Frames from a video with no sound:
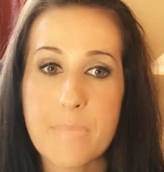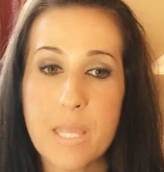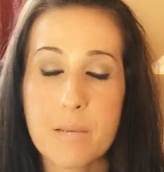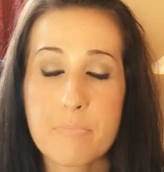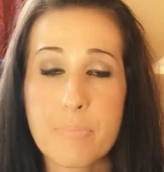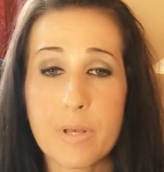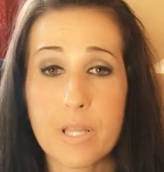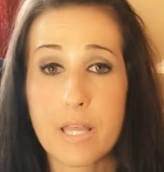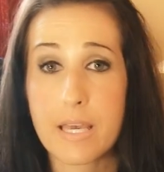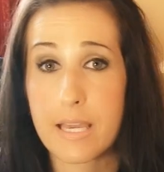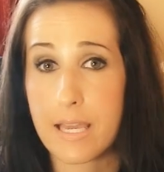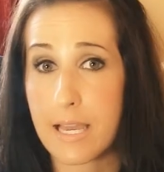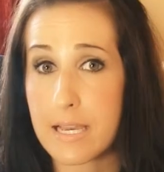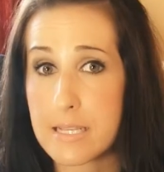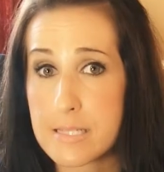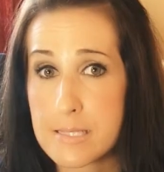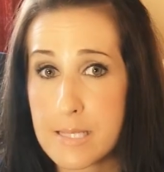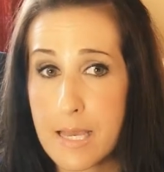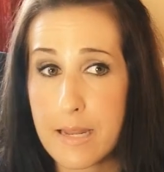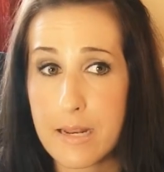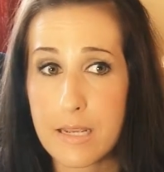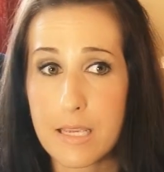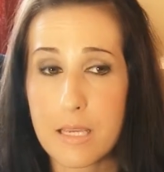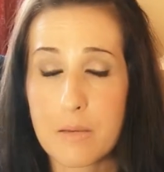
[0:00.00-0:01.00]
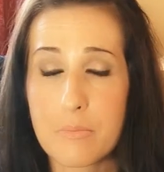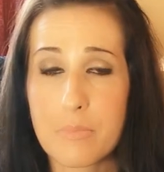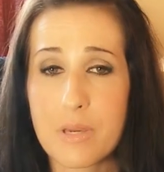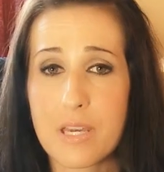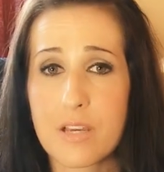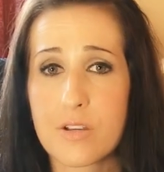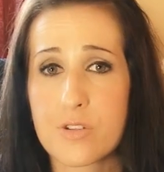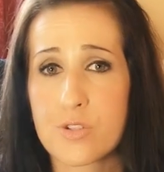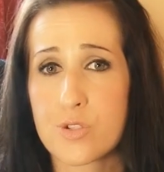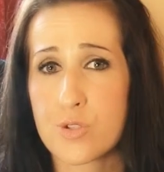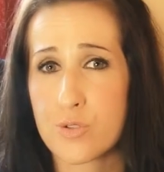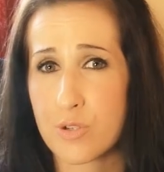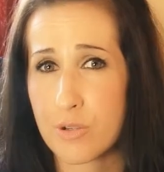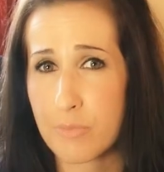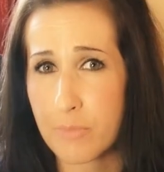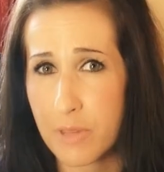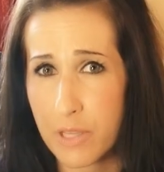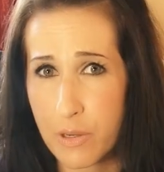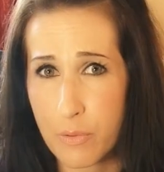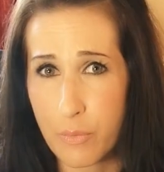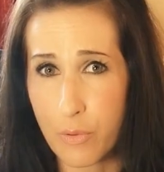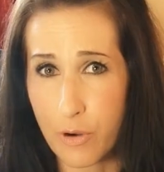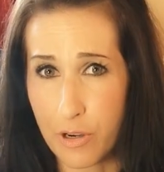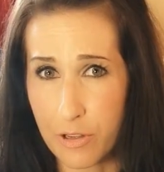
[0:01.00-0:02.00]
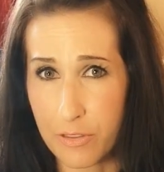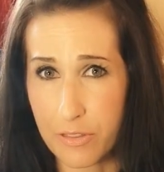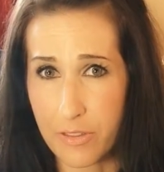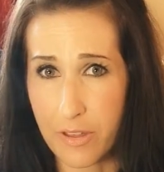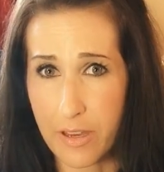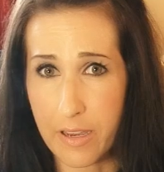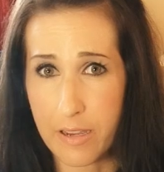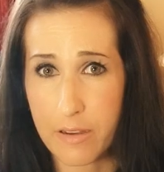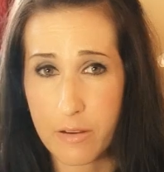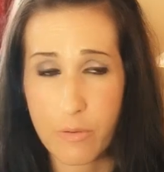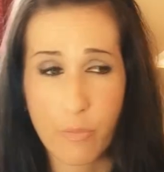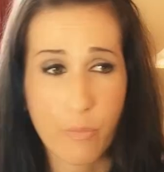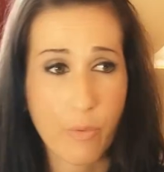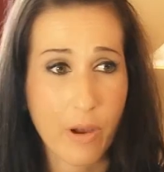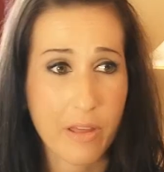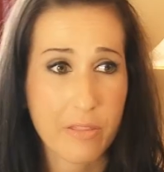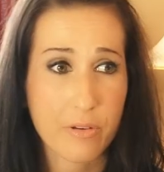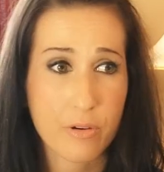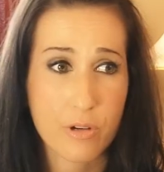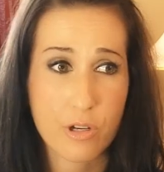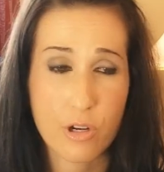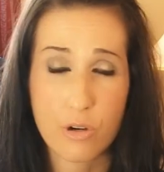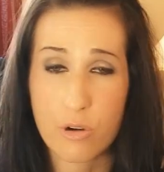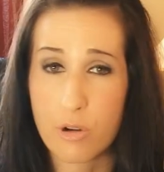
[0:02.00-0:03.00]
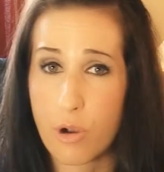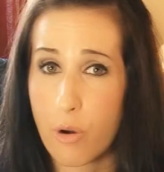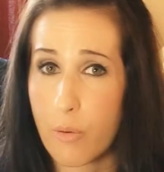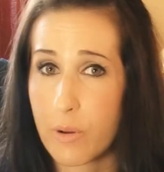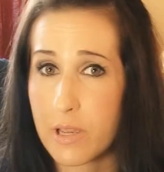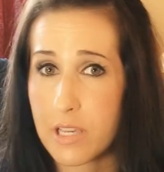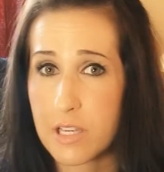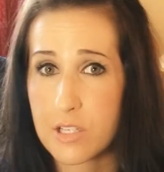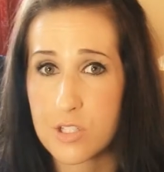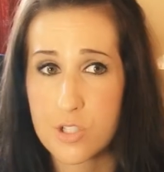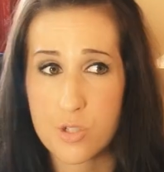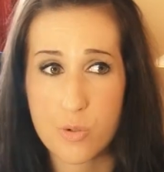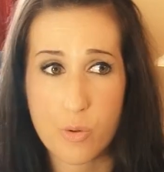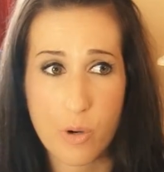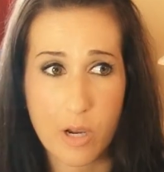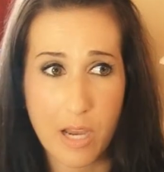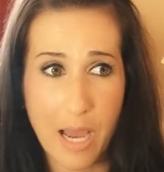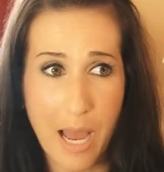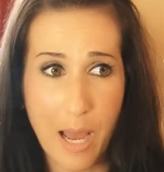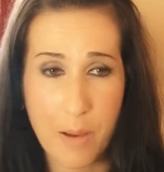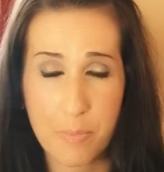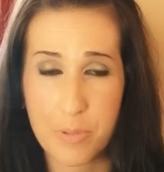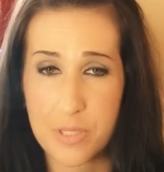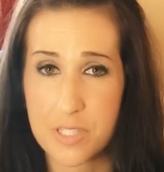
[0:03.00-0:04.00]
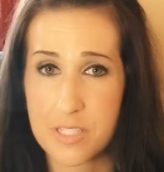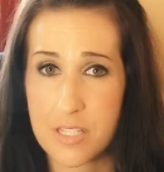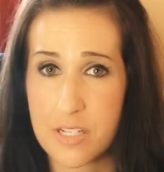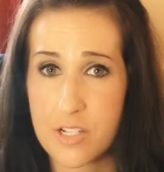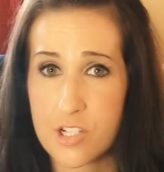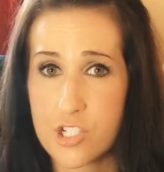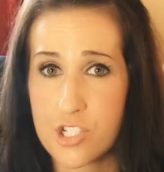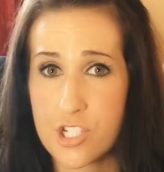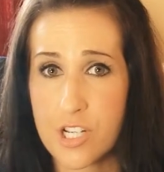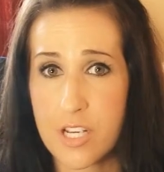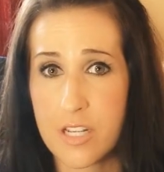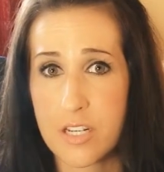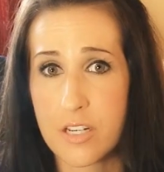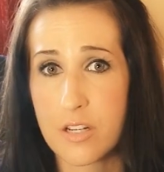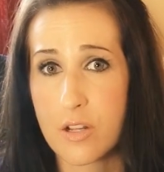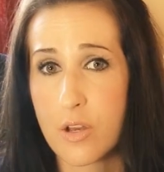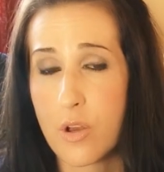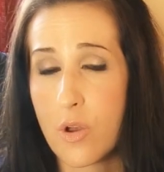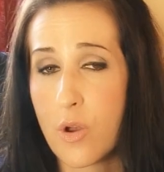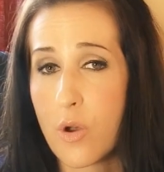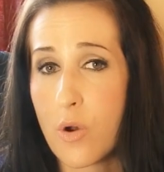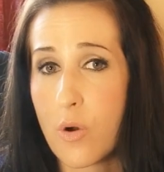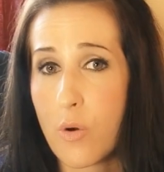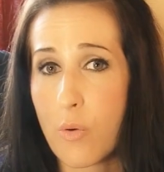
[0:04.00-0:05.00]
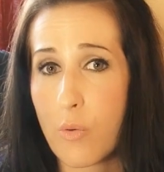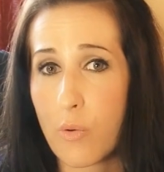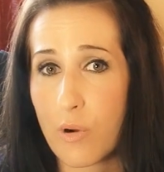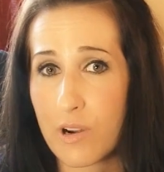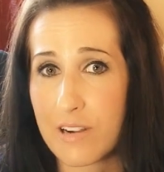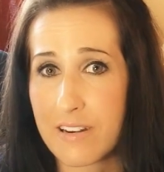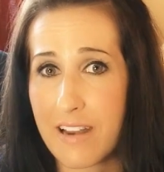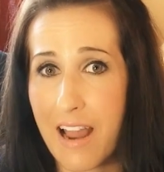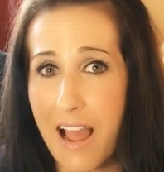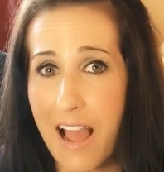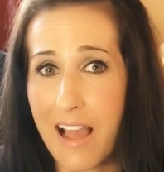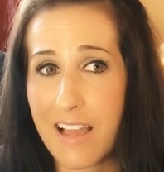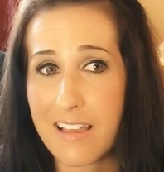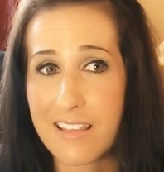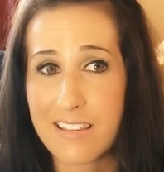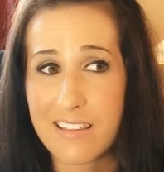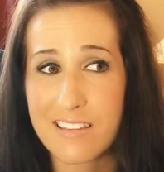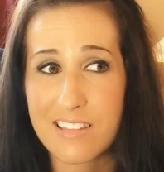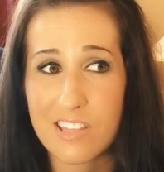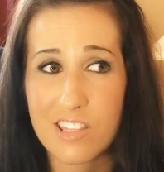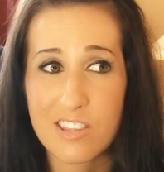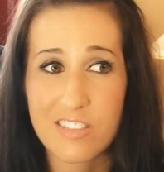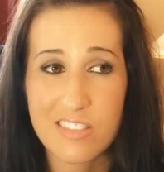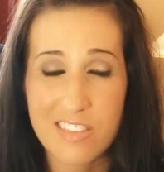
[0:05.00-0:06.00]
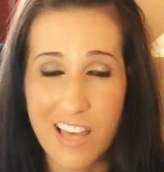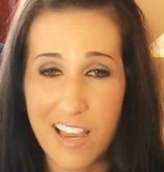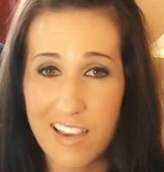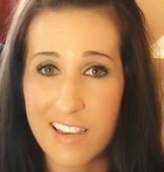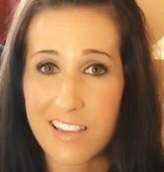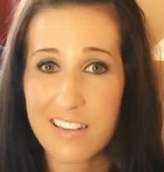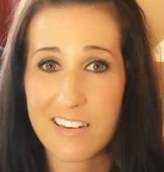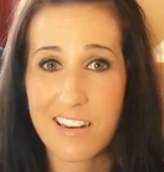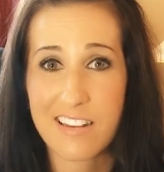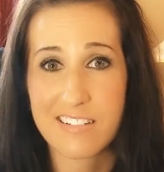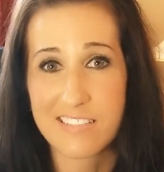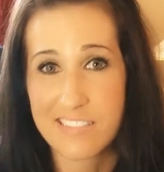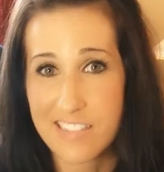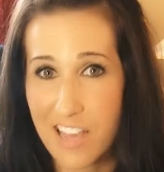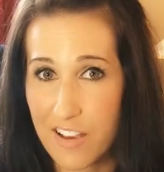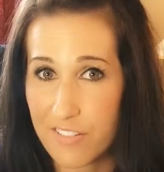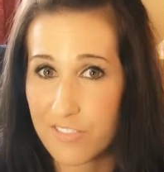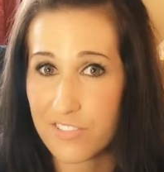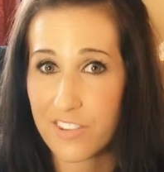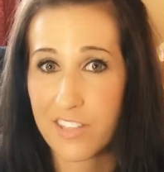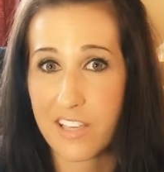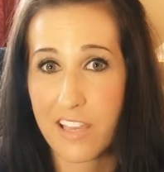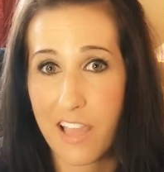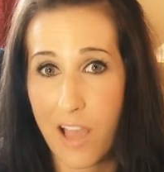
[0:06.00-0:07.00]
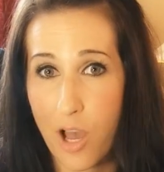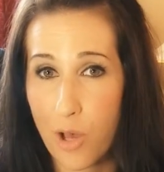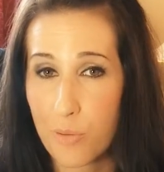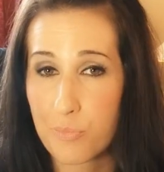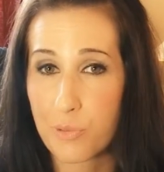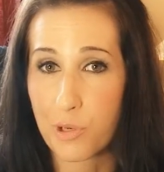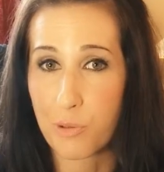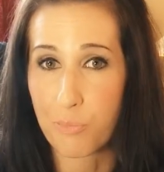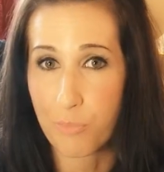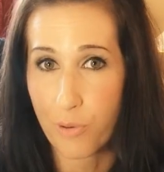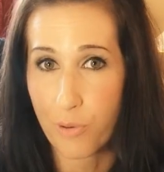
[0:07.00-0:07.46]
But like I said, it can be extremely worth it. Whether you're going into a competition or not, that can definitely help your